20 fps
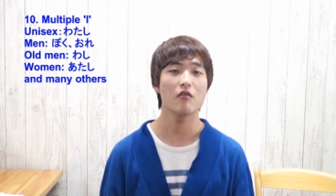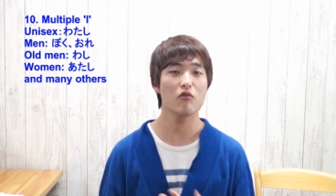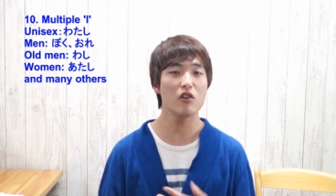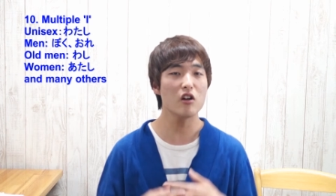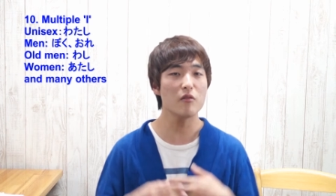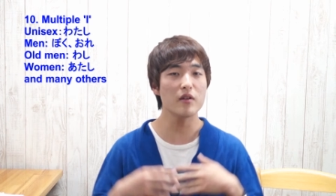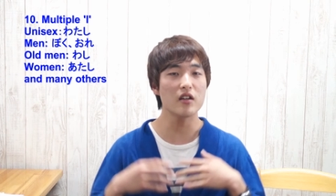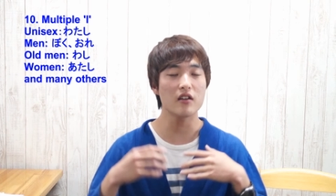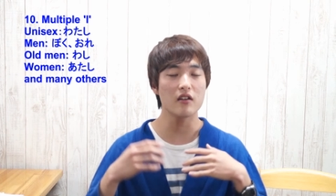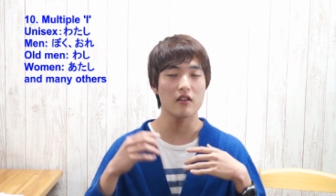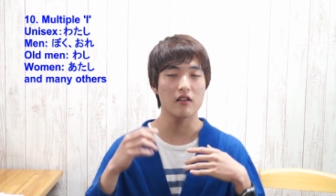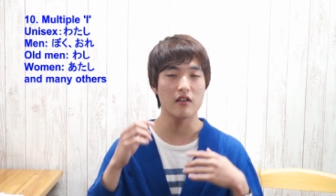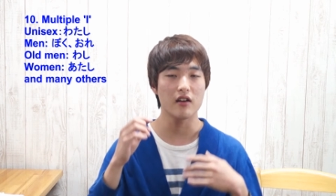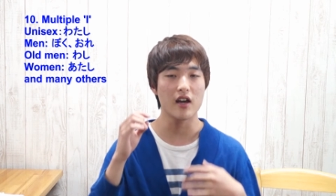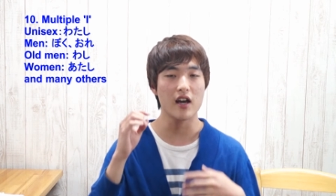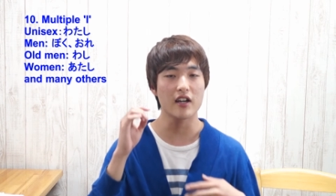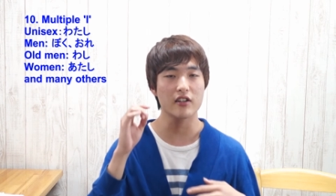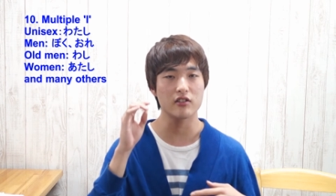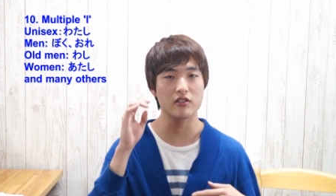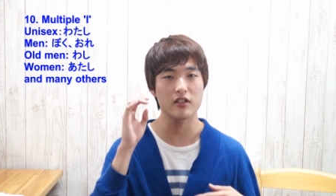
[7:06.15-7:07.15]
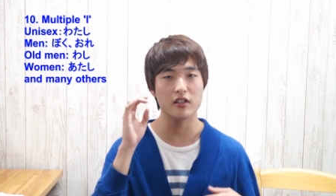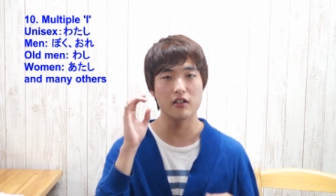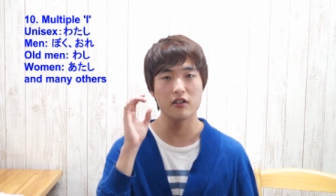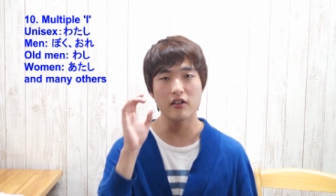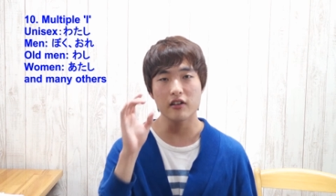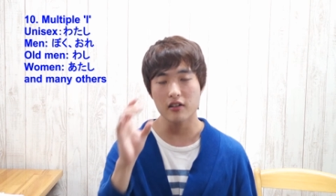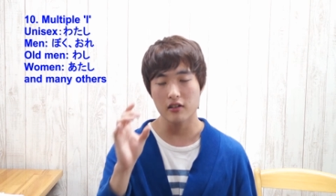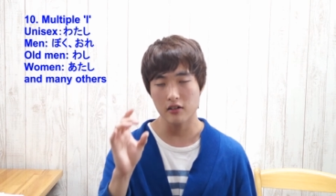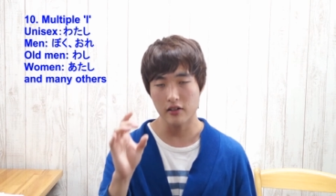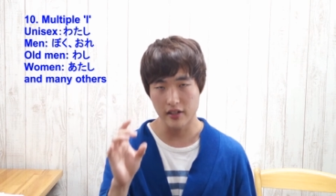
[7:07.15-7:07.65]
We'll be actually
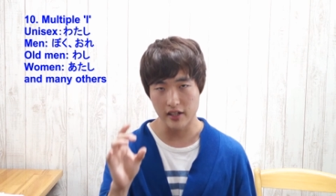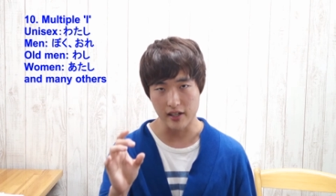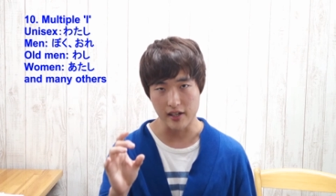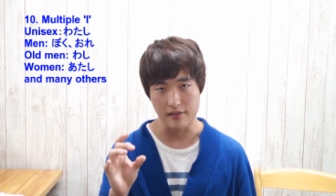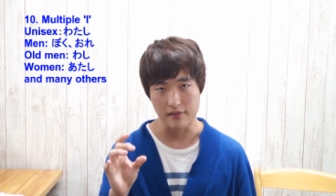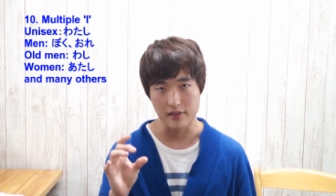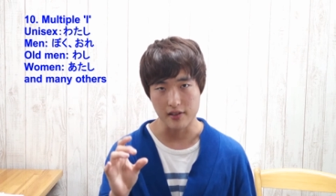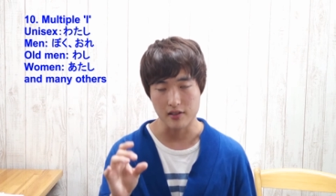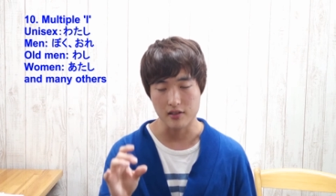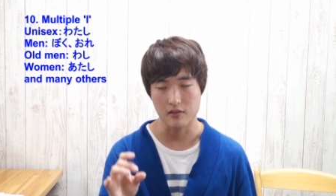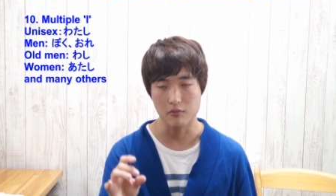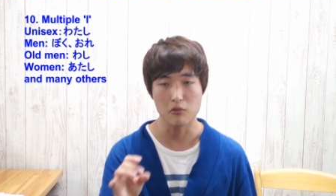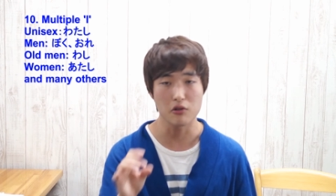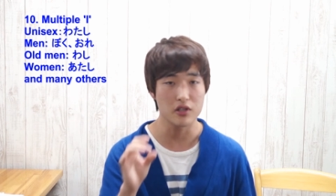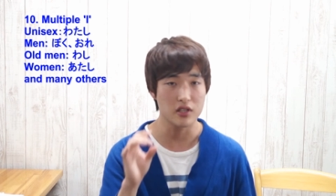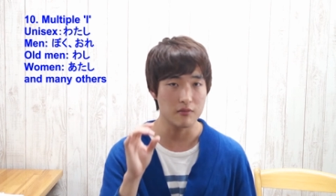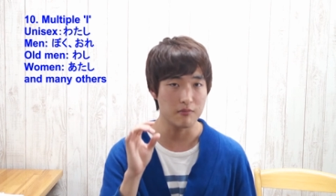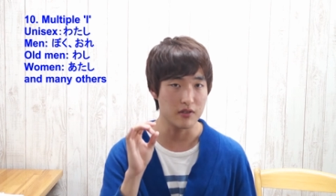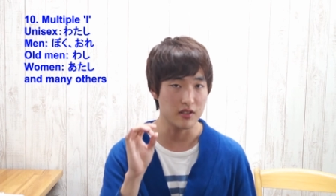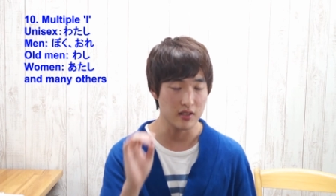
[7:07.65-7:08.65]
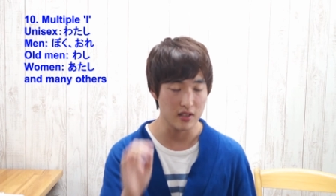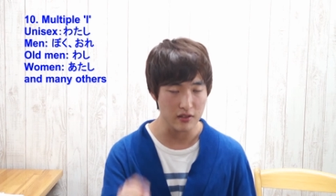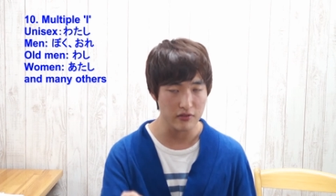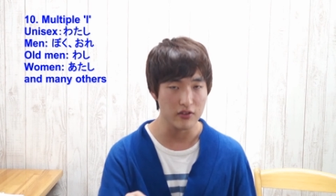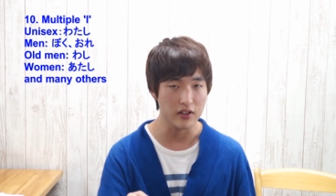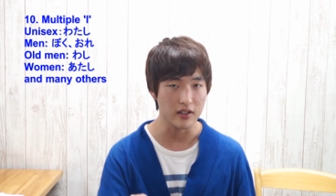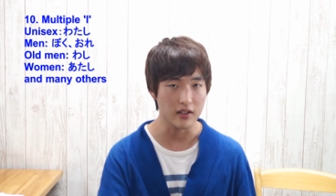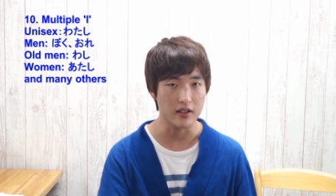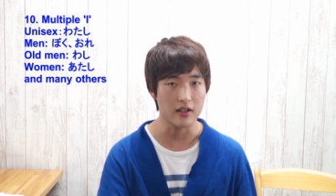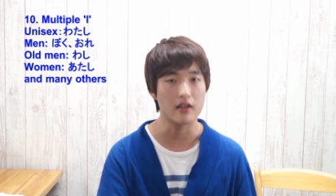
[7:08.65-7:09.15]
looking at this more
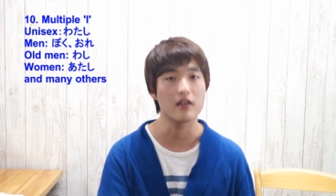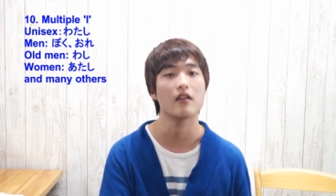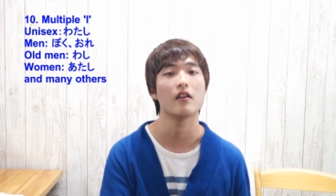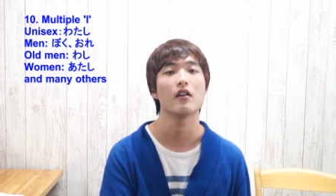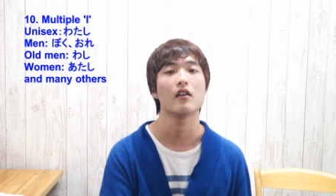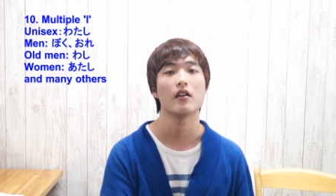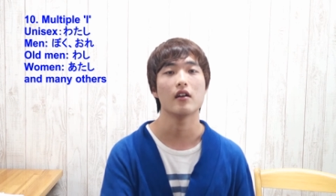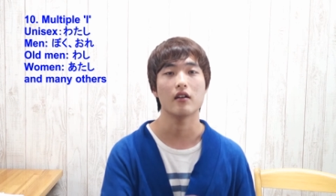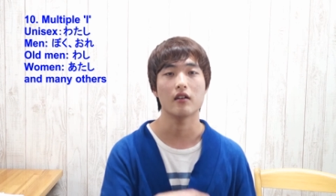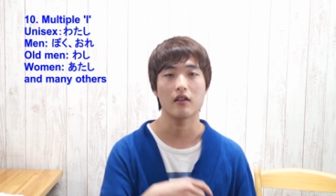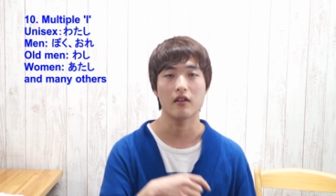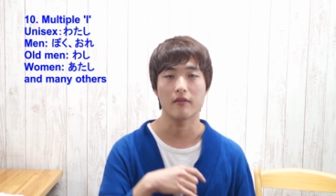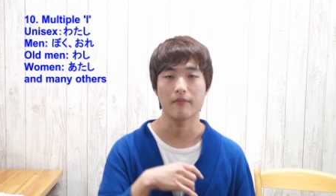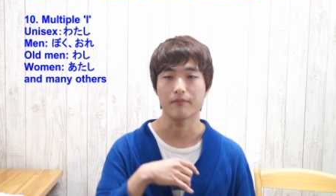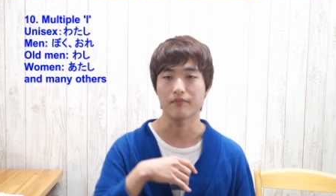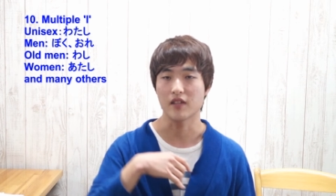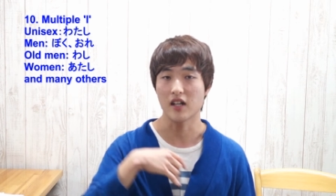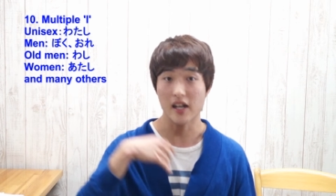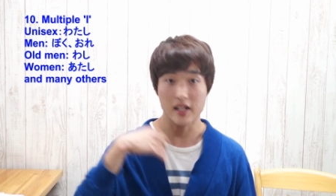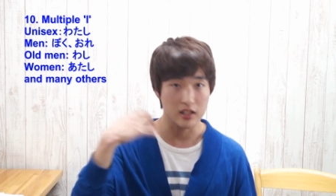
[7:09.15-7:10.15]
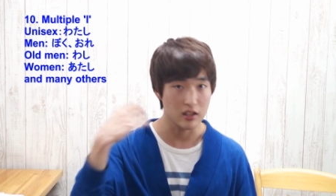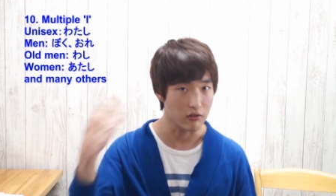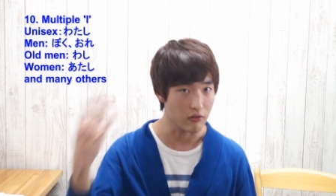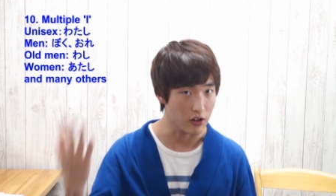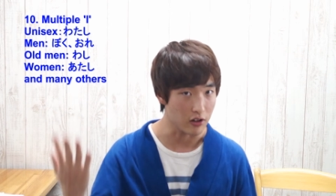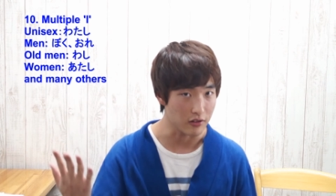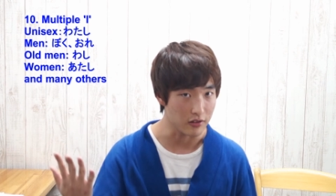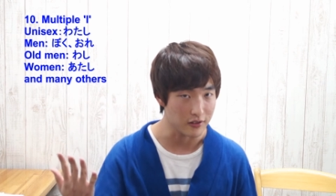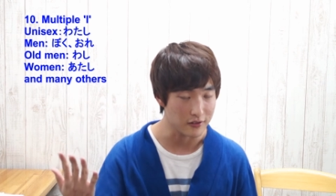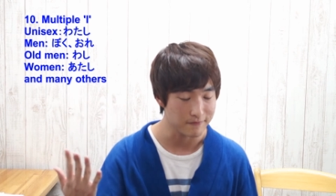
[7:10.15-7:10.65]
specifically
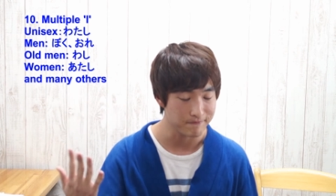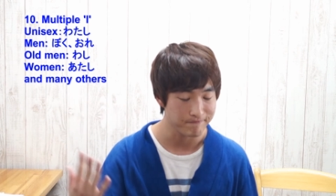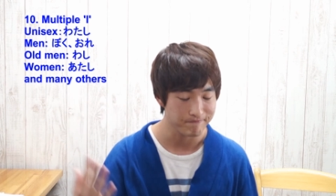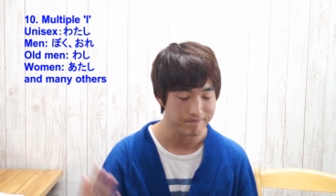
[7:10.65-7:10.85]
later on.